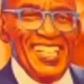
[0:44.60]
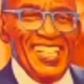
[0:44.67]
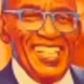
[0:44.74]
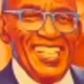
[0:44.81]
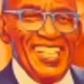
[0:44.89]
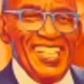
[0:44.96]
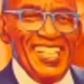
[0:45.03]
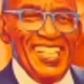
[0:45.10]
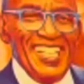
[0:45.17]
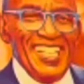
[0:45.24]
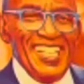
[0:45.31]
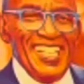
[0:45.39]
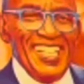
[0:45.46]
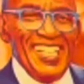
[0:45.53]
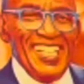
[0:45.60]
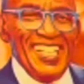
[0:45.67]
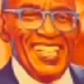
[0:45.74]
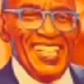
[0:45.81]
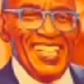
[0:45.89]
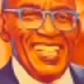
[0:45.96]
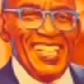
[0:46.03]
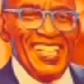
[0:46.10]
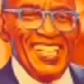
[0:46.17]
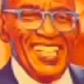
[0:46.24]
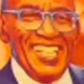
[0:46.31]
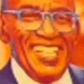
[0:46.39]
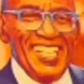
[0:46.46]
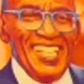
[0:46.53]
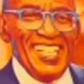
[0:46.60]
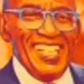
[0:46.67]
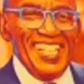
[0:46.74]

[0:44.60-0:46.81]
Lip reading: (not speaking)